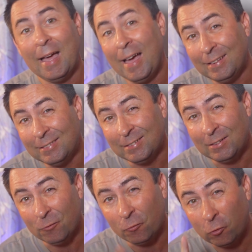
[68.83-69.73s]
and
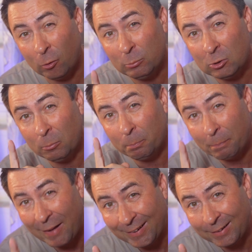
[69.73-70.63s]
inform your
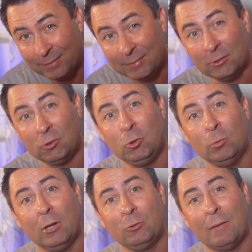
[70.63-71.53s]
bank that
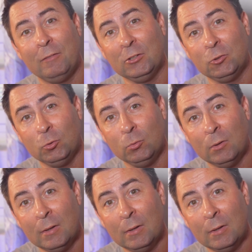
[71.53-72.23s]
you are traveling to.